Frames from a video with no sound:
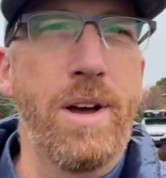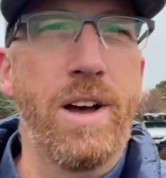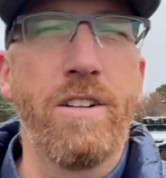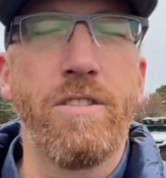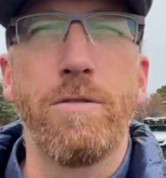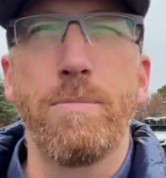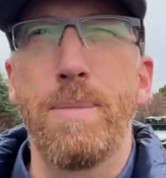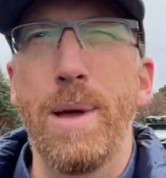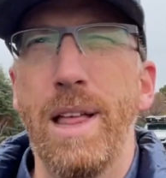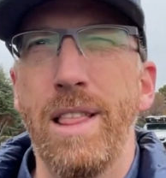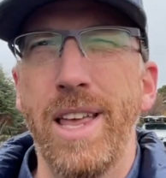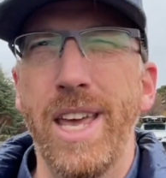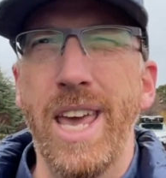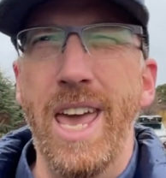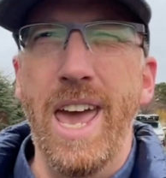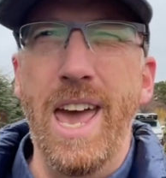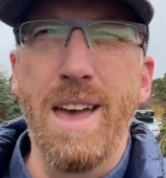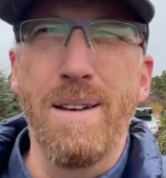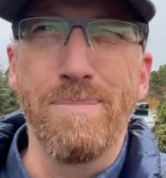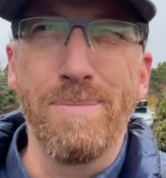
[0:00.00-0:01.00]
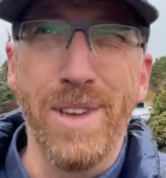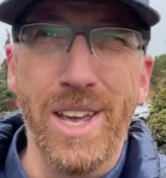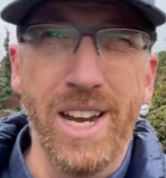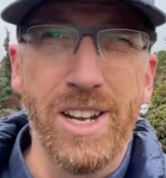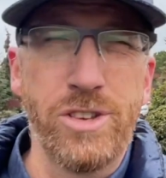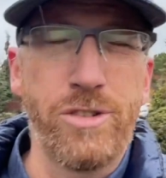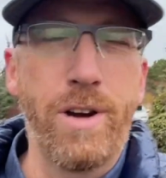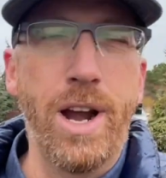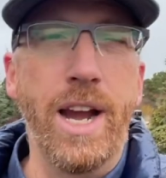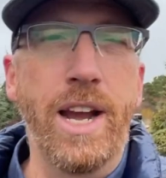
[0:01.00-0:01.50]
of Bellingham, and
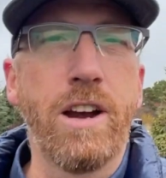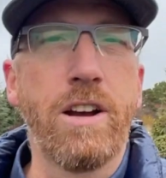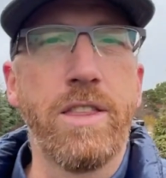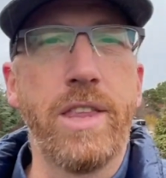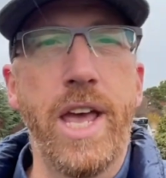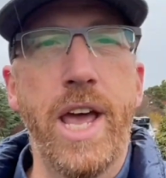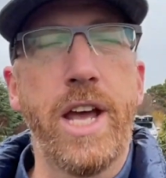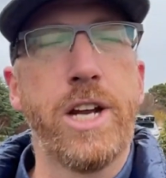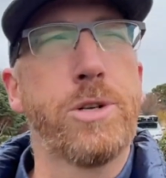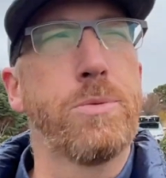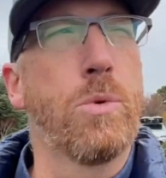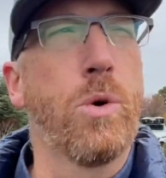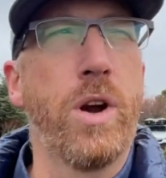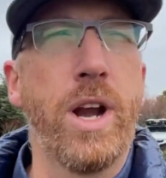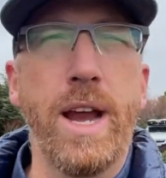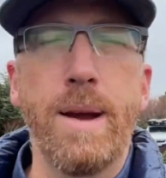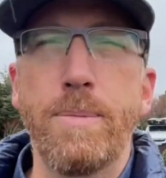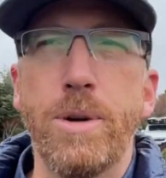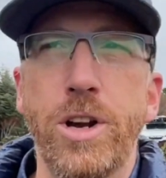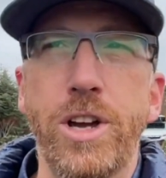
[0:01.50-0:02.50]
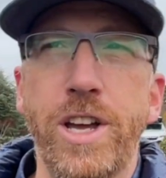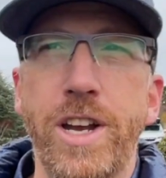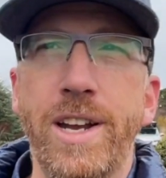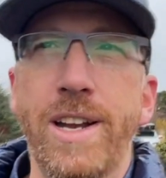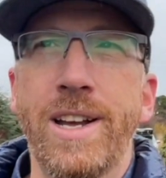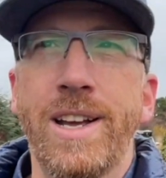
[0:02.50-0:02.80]
it's right here in the Edgemoor neighborhood.